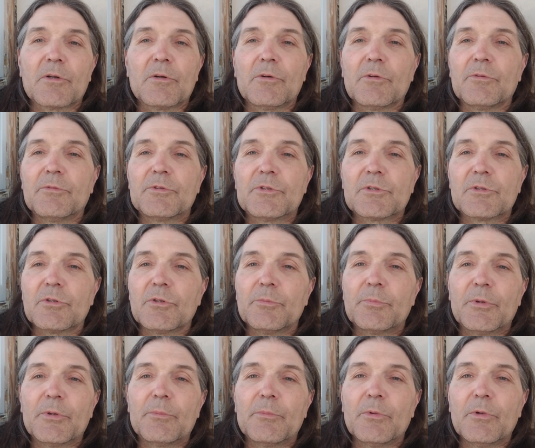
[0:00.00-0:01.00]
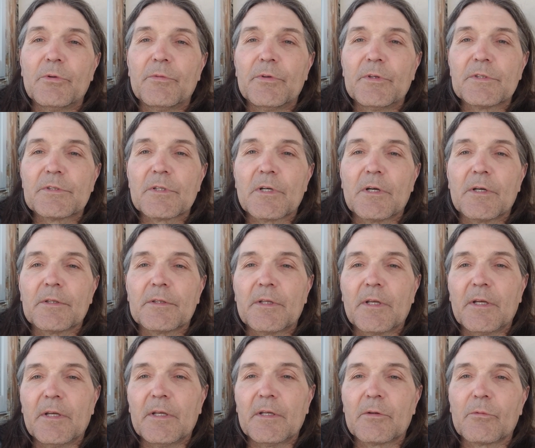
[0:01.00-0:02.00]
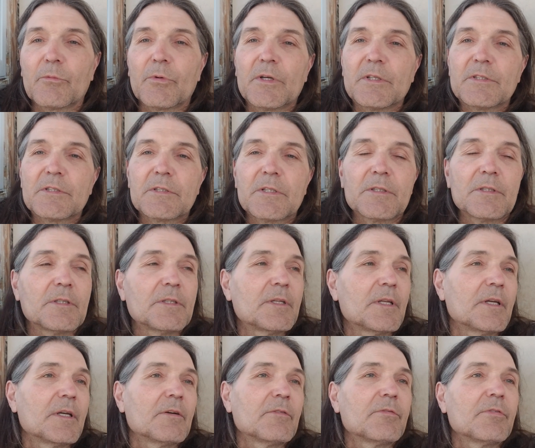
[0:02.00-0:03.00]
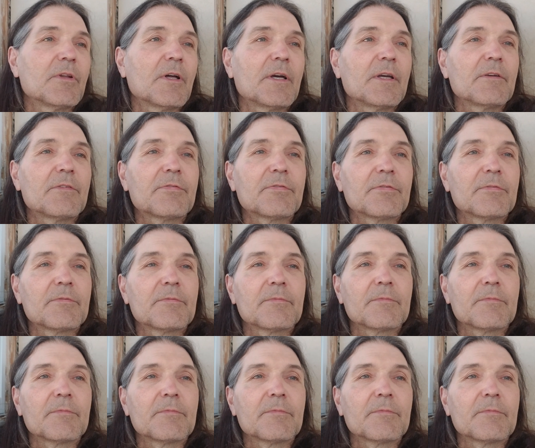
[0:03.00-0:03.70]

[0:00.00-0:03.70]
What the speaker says: old stupid movies all day and wasted the day of life.